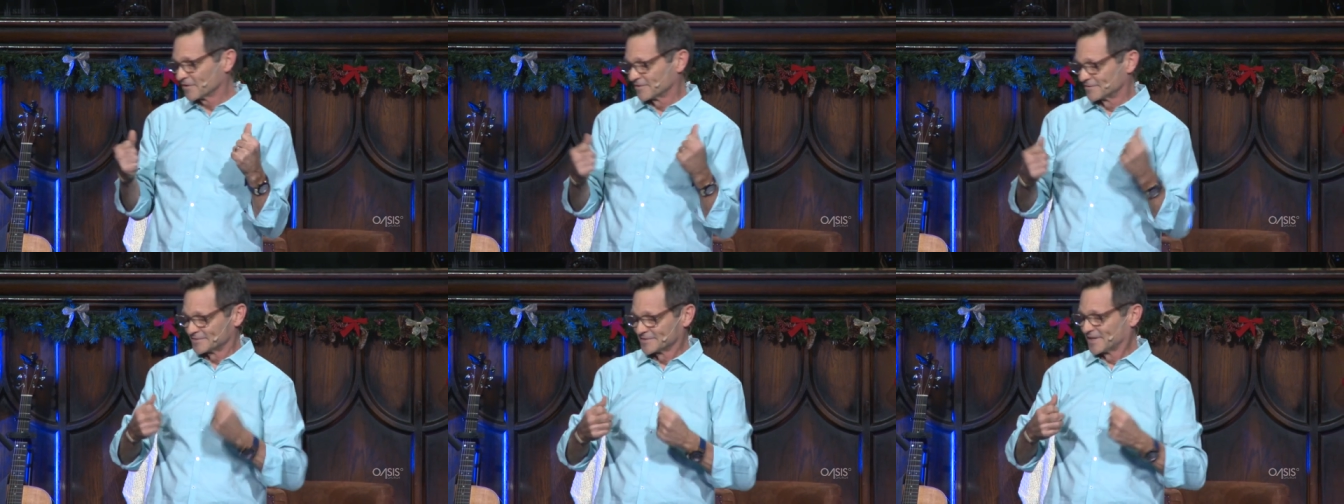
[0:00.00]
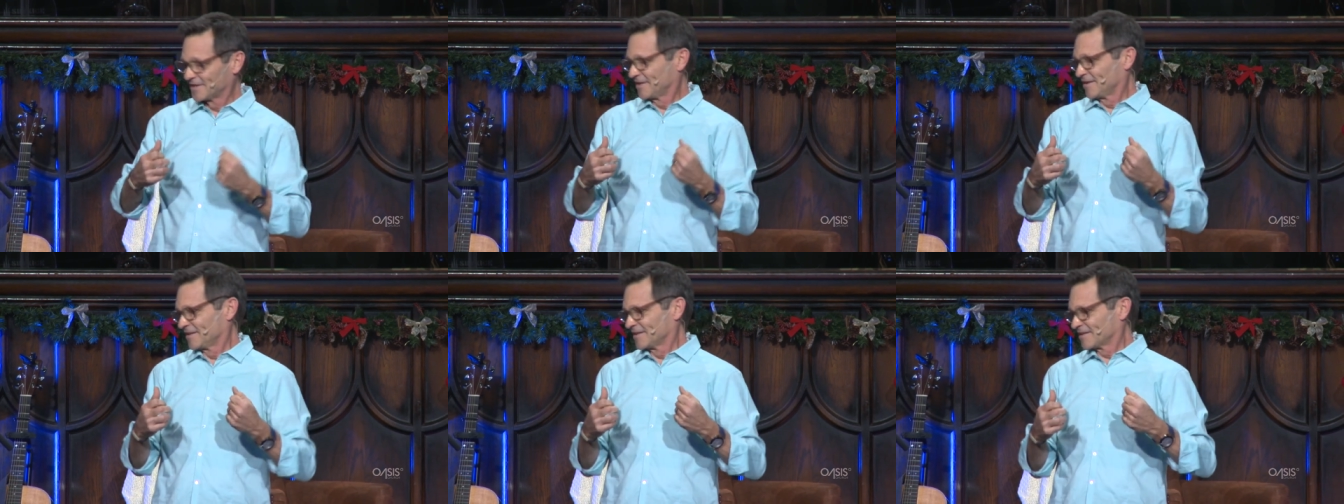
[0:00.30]
and
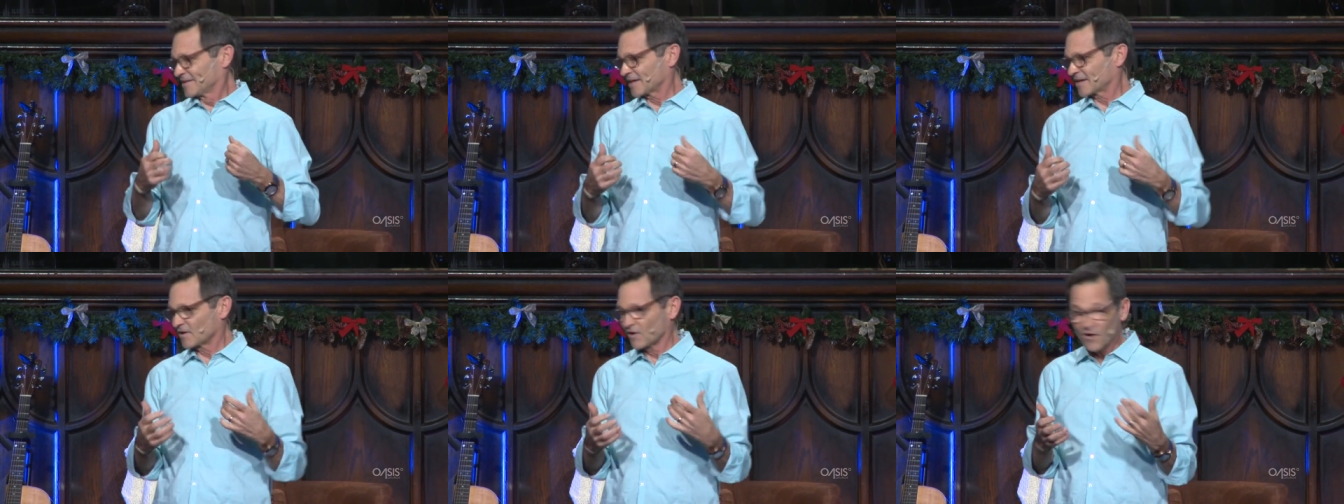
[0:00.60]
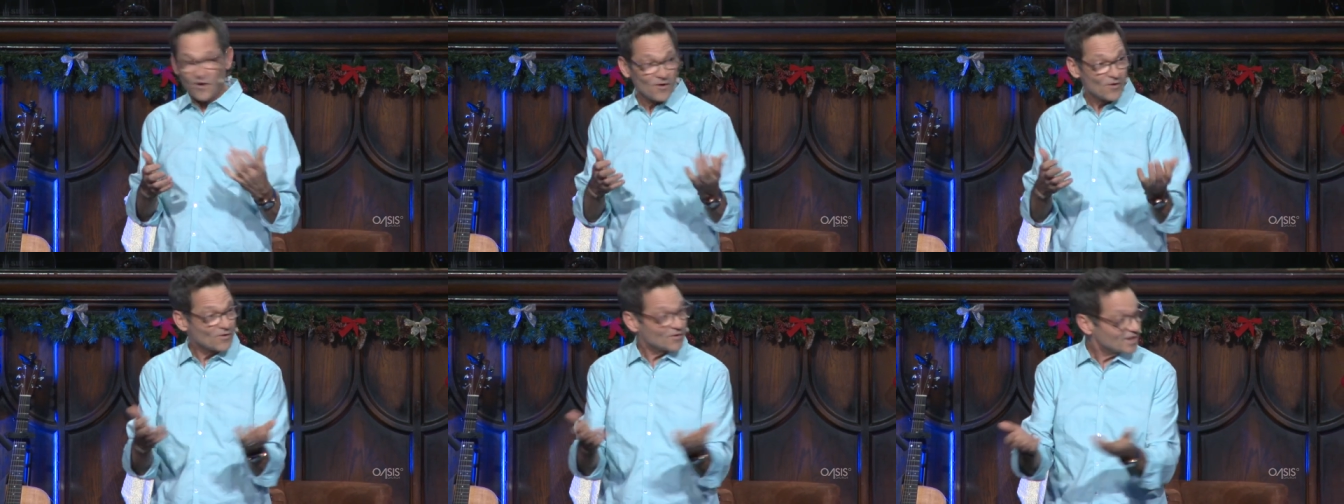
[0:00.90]
they go,
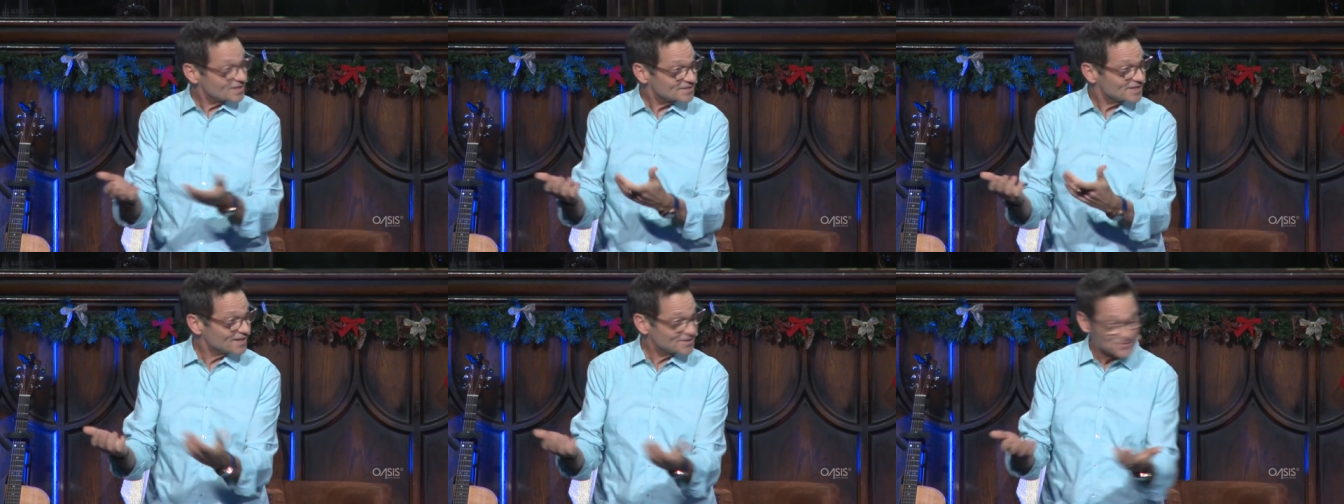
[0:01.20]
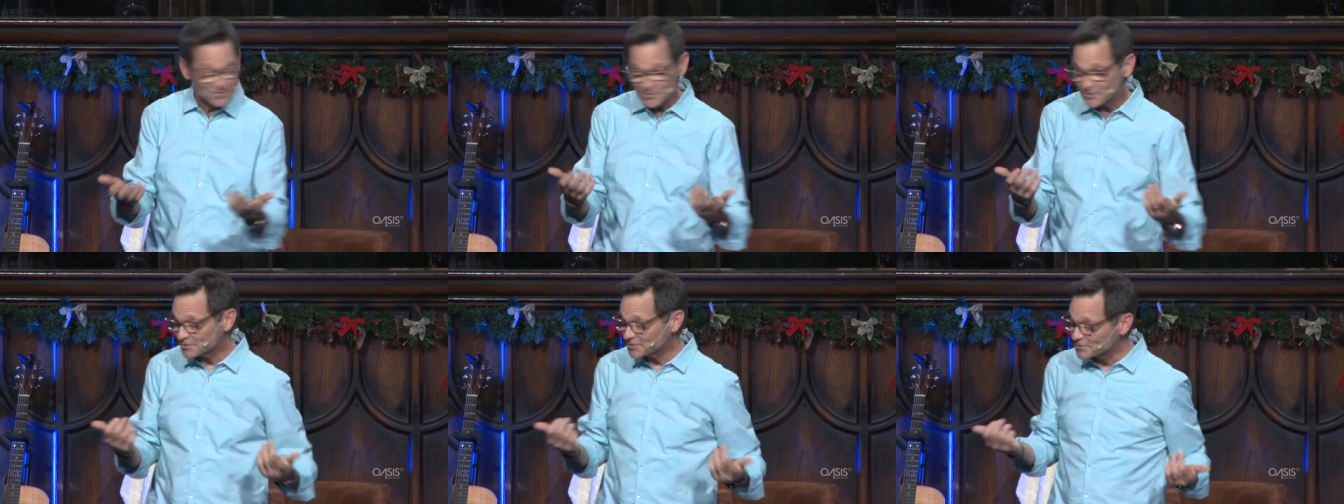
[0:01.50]
"Oh, let's
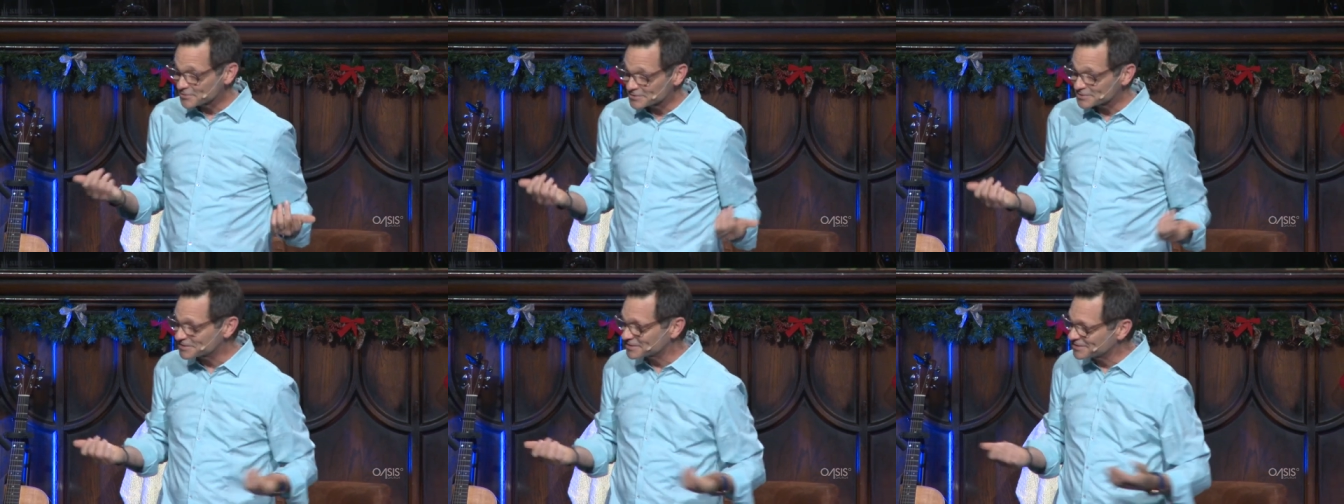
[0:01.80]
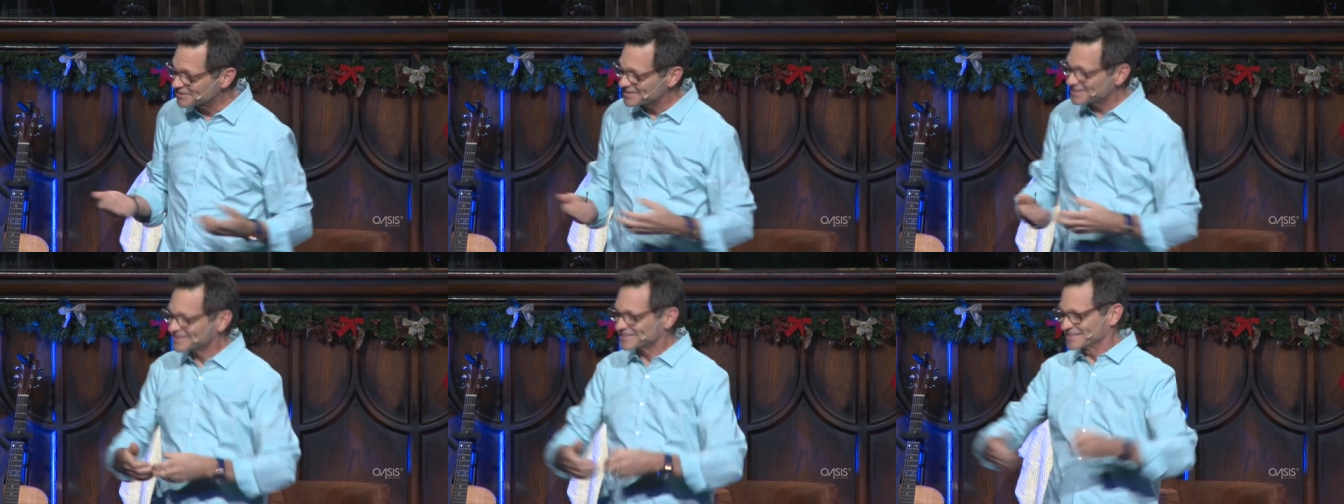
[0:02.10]
answer the door, see
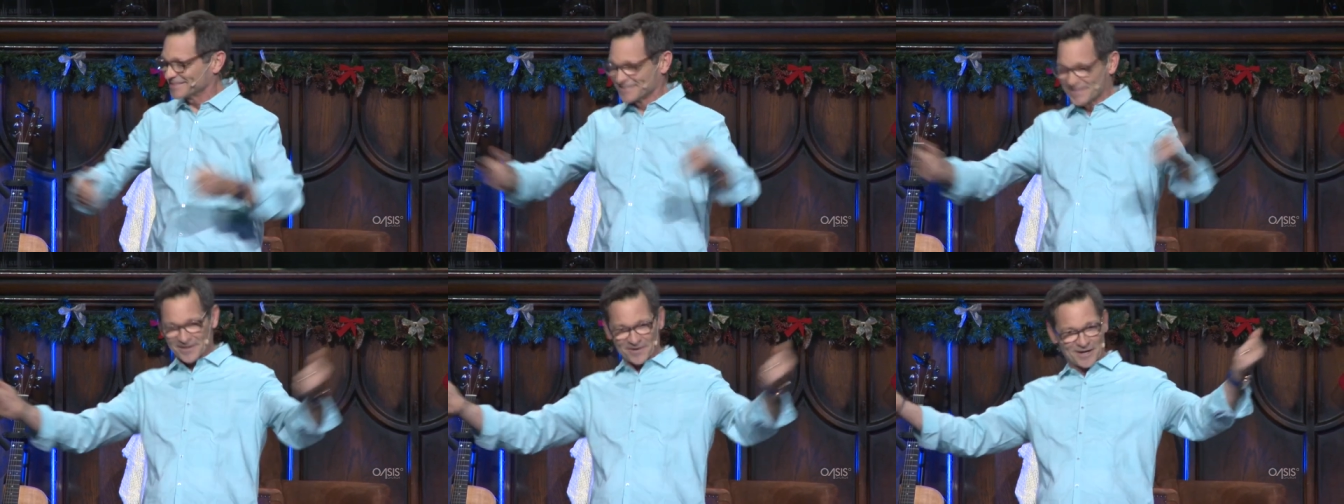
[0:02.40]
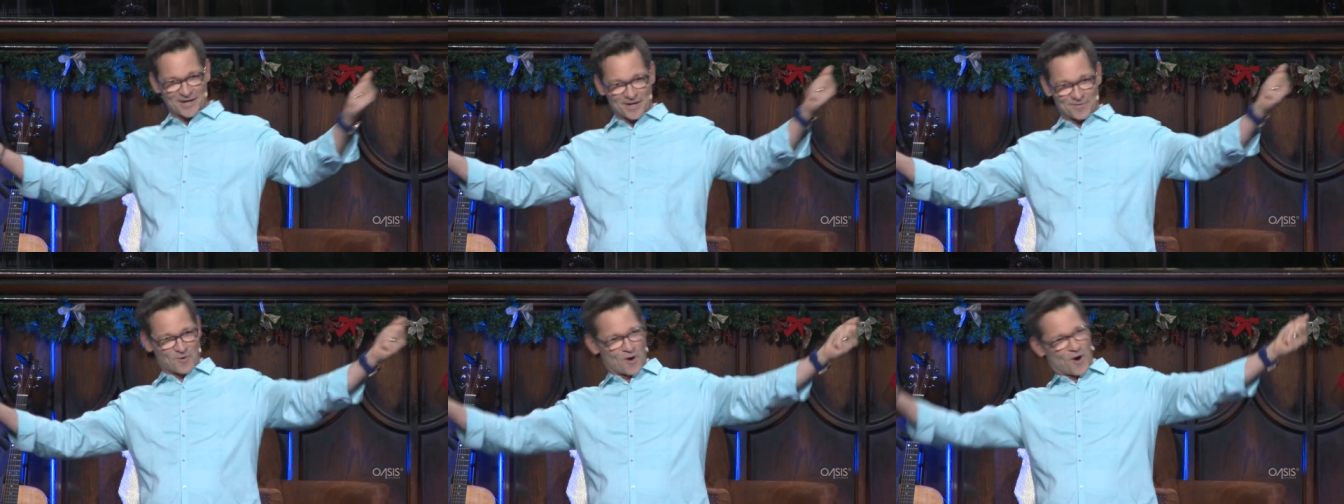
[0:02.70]
who it is." And there I am,